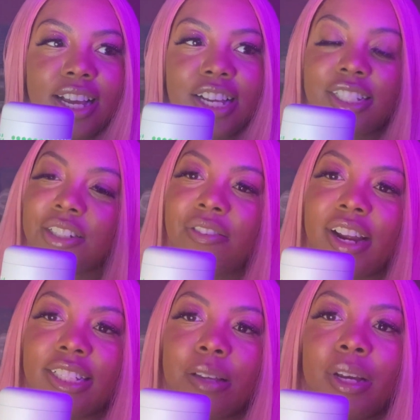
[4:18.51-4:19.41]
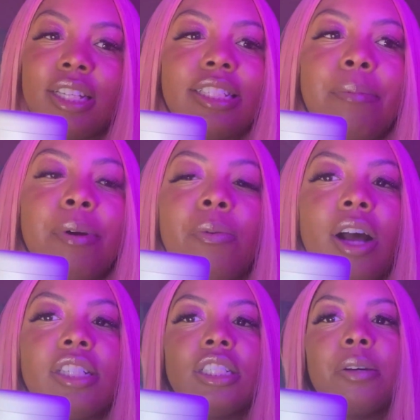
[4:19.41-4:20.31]
It's crazy because I've been
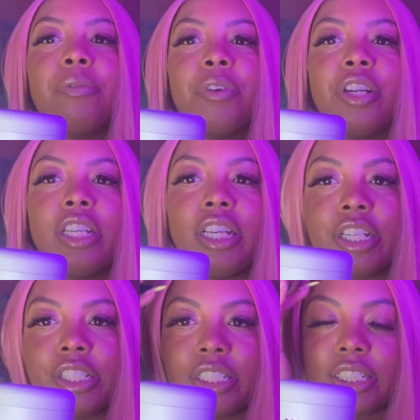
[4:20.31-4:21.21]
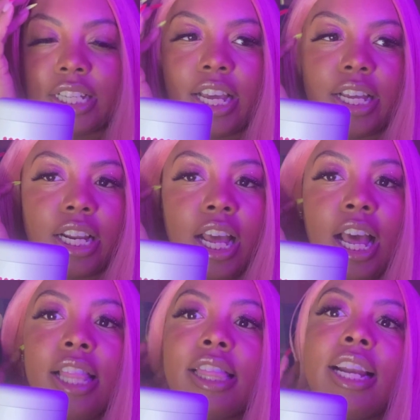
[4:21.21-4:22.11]
watching them for years, and
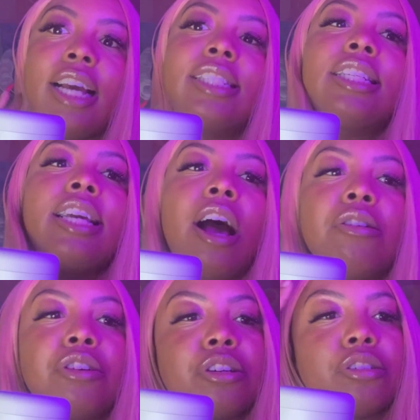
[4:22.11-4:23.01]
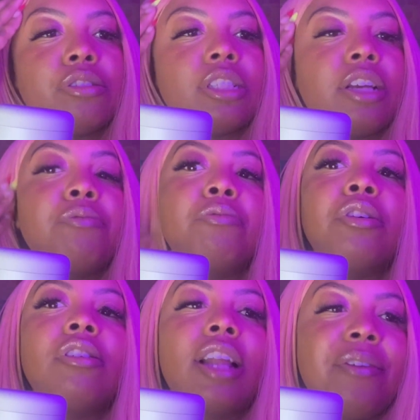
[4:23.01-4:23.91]
then I see how girls in
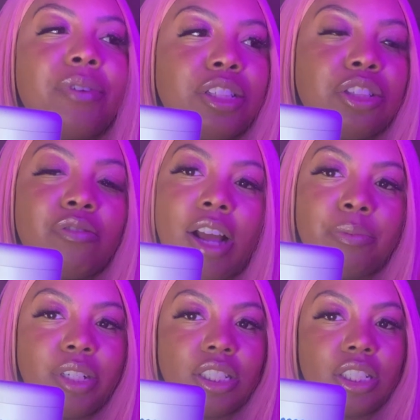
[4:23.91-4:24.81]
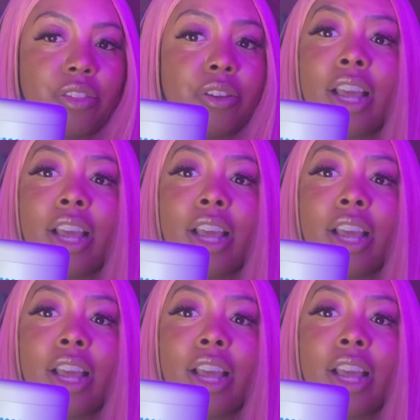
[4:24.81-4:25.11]
real life interact with each other.